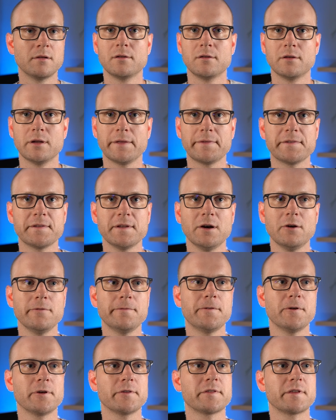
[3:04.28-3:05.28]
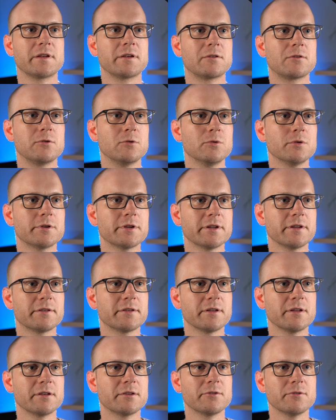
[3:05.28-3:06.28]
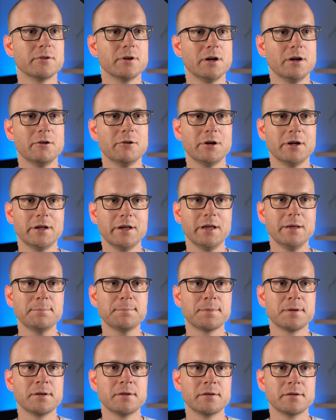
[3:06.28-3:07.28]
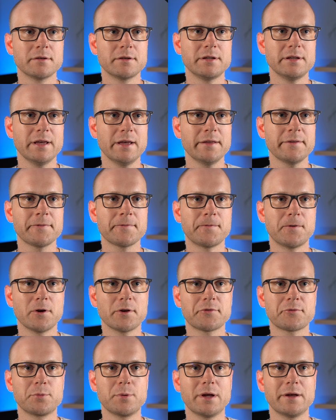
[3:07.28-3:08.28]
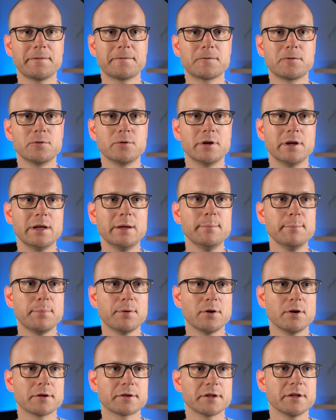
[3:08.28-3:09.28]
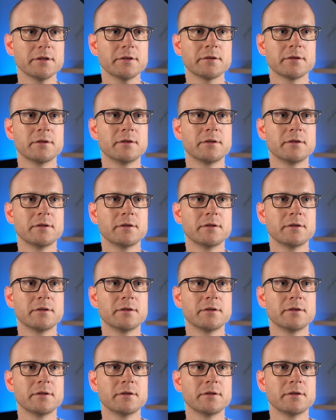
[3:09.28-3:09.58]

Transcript: Let's now first include it into our app.ts. First we have to import it.